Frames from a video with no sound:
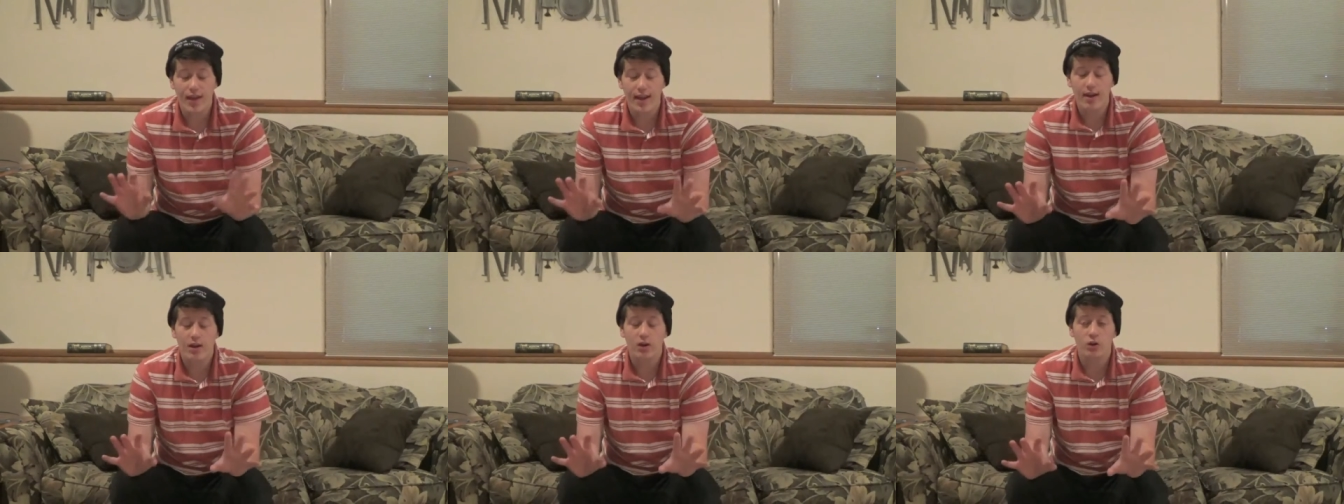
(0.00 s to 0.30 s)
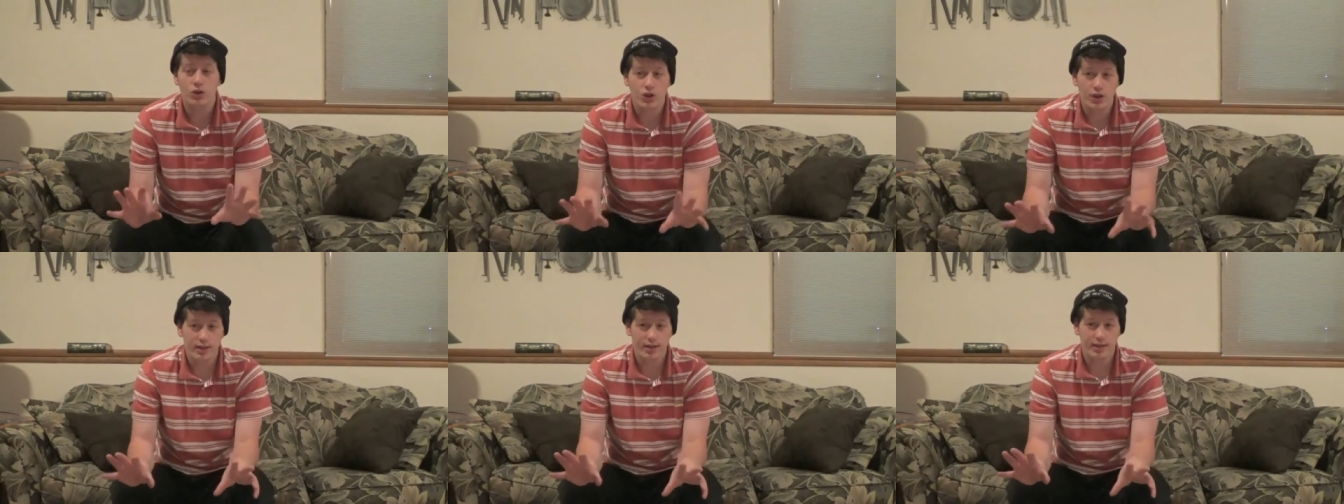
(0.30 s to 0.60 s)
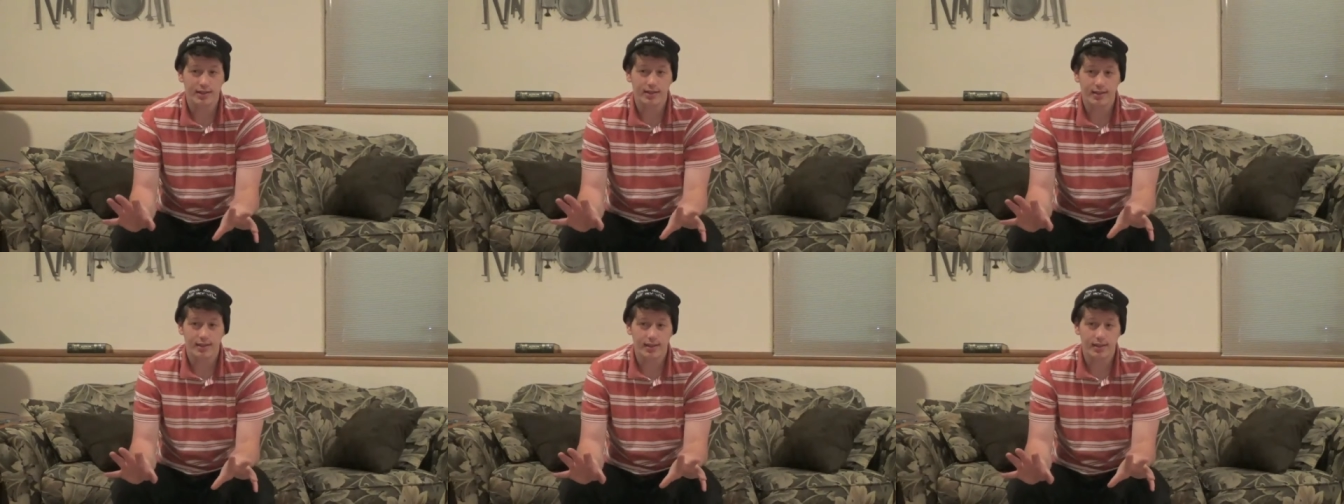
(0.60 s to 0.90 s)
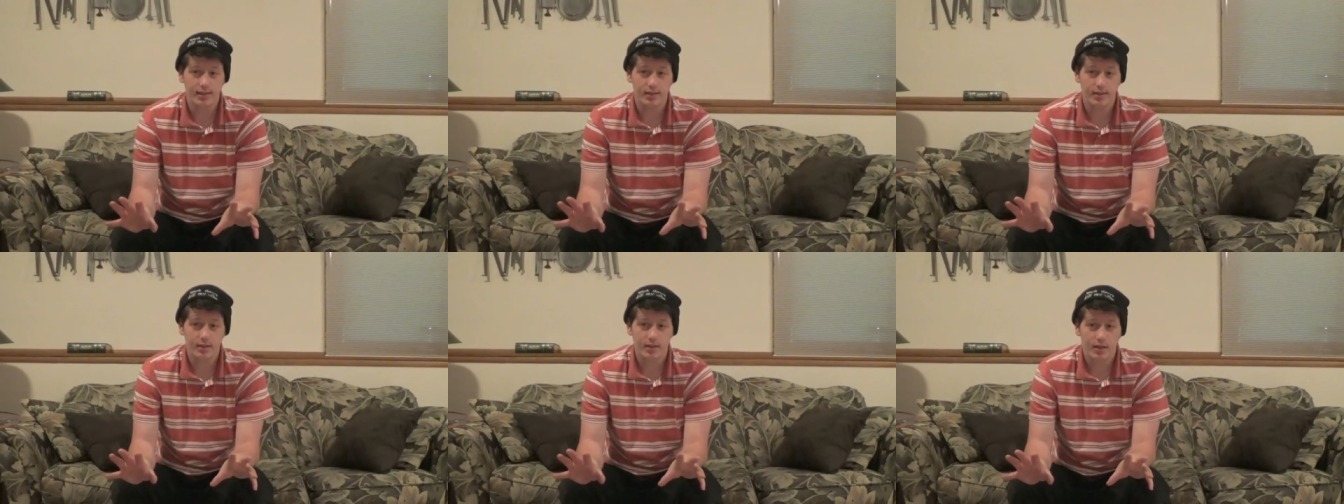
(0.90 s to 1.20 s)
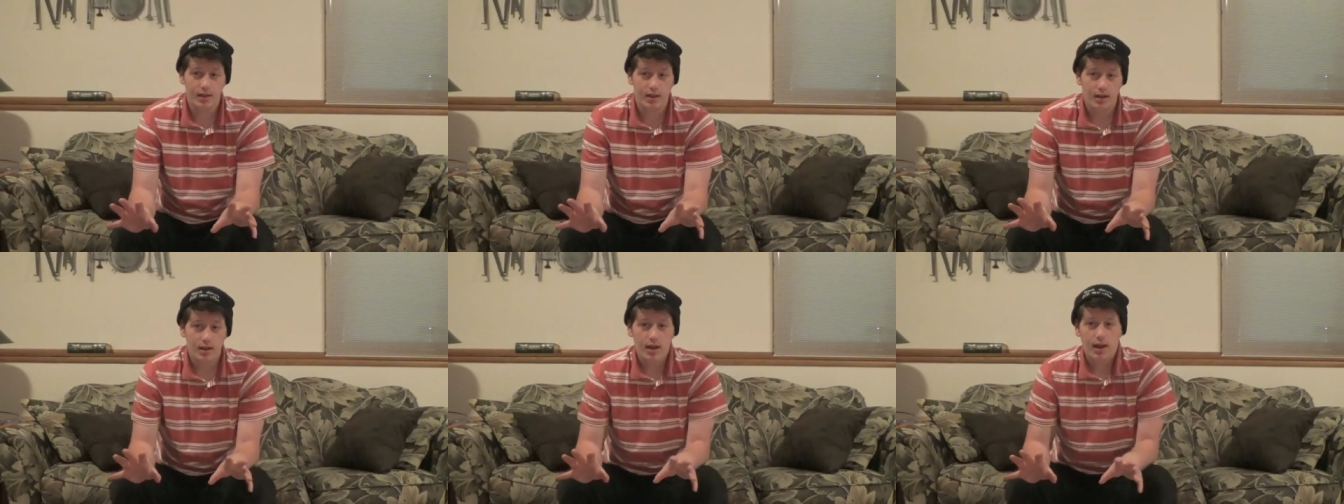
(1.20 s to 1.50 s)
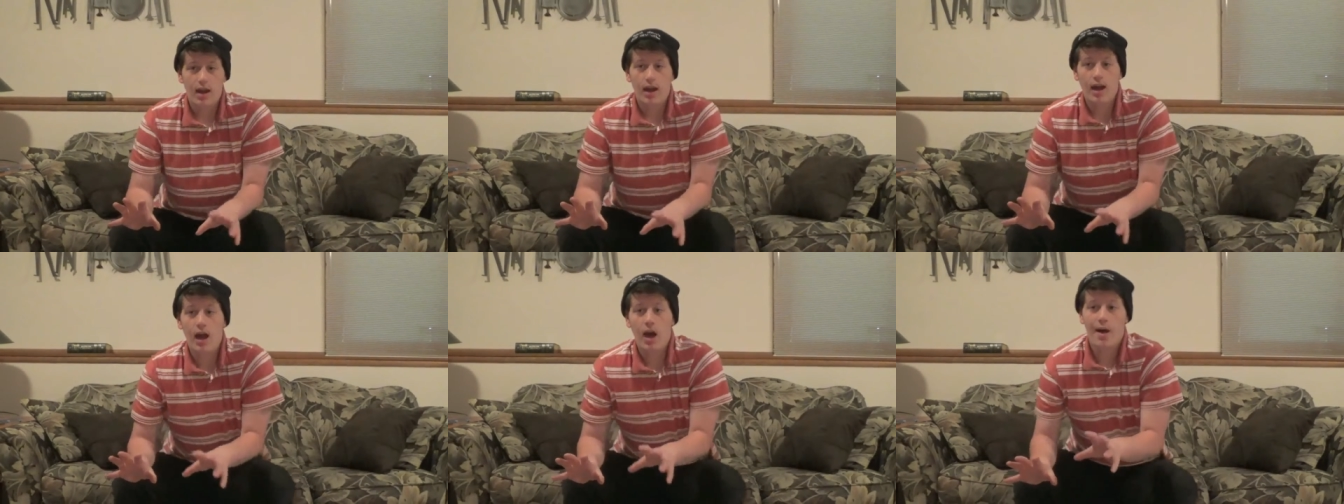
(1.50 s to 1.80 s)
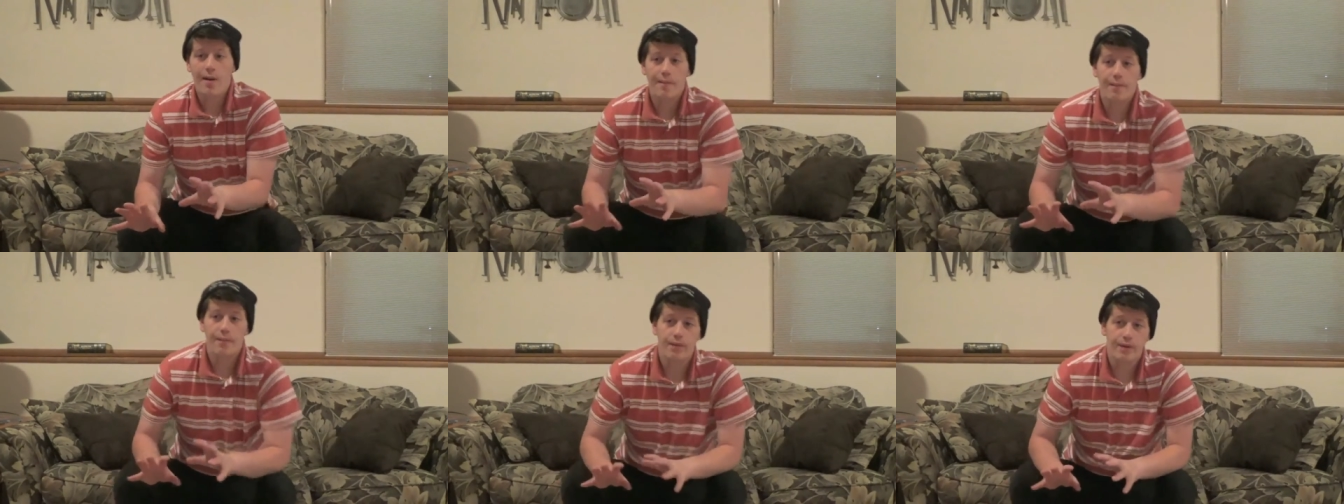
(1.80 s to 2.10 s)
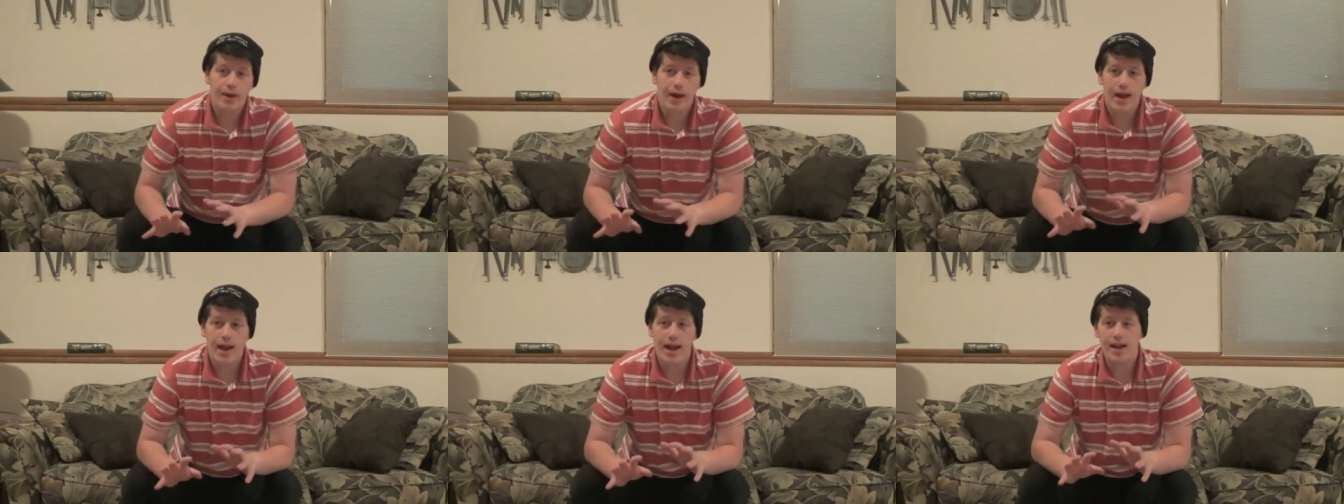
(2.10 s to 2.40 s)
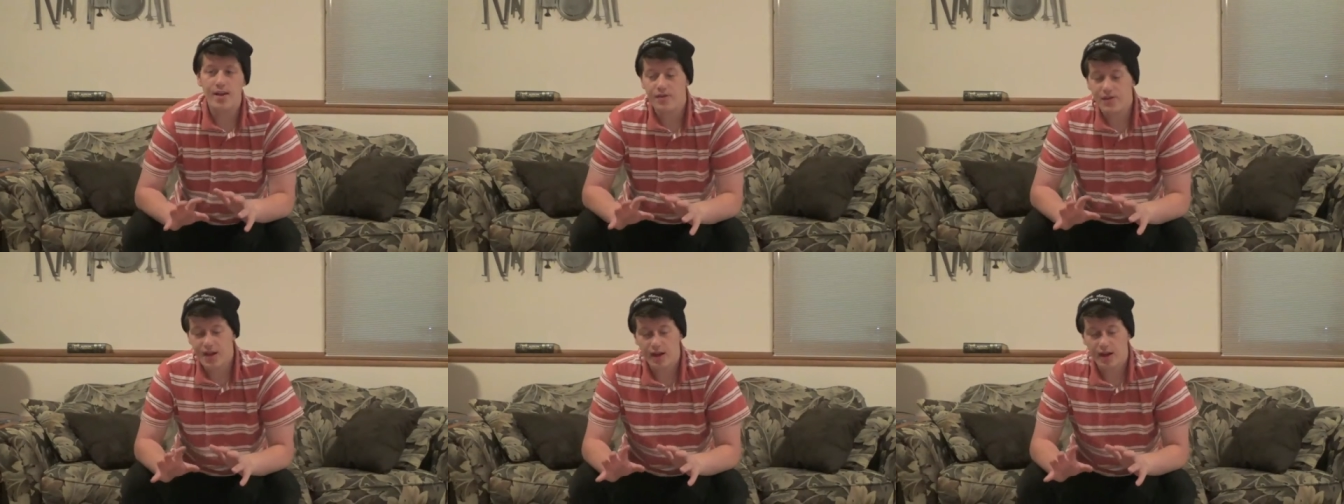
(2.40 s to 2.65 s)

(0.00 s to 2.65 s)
They are geniuses, and